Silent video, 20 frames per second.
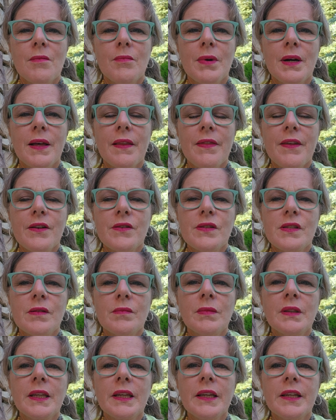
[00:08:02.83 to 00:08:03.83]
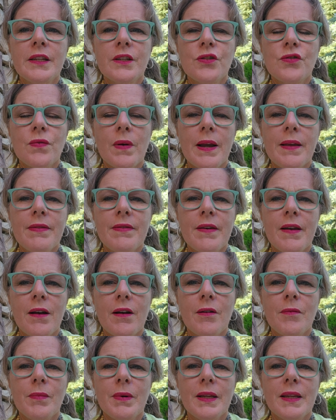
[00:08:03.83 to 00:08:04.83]
But there's some lineage right
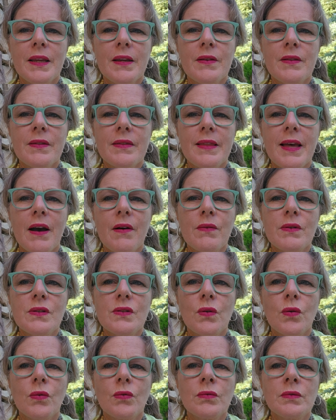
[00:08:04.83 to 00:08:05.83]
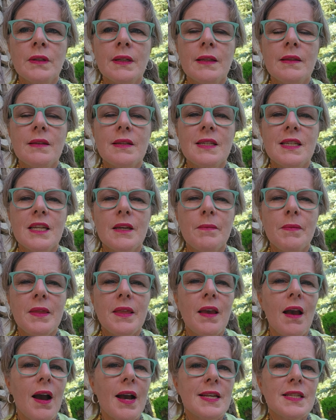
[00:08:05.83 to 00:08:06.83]
there, but that was only the tip of
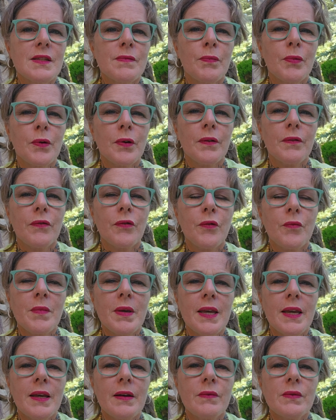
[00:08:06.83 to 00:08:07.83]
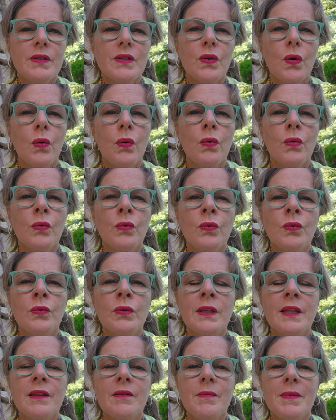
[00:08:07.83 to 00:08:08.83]
the iceberg for me. It was
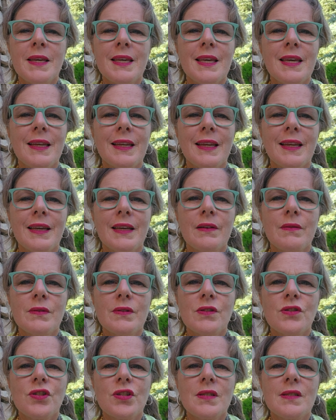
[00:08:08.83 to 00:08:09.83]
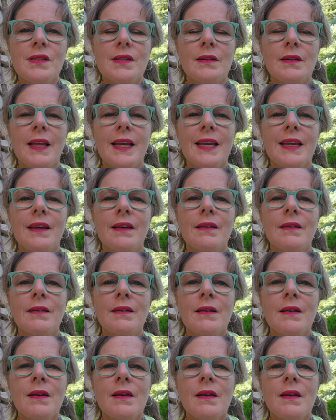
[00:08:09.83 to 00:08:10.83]
only the beginning. It was just like a,
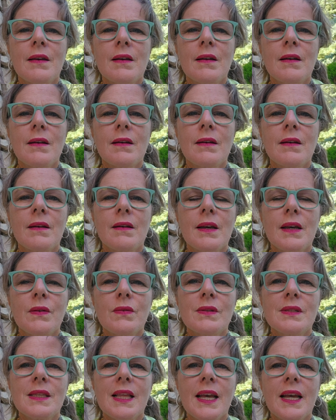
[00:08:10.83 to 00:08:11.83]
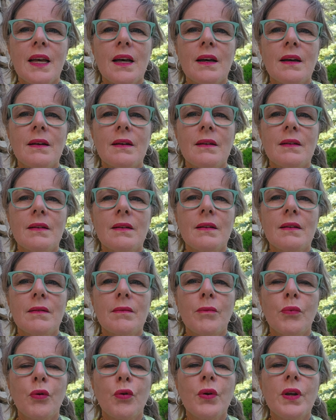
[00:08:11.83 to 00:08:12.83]
it was like a
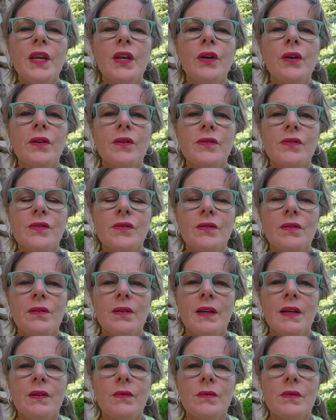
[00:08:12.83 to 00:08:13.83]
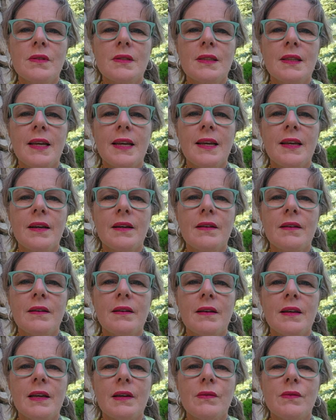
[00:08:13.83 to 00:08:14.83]
precursor. It was
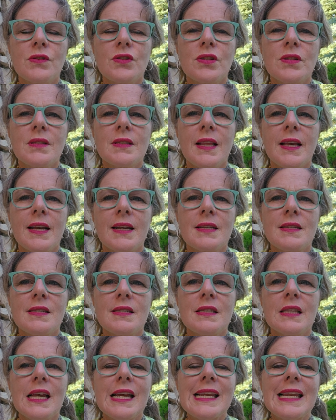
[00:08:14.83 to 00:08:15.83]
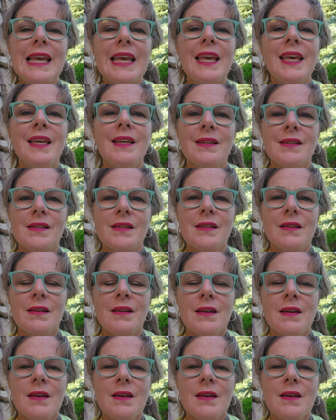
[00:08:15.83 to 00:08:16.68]
just like a slight hint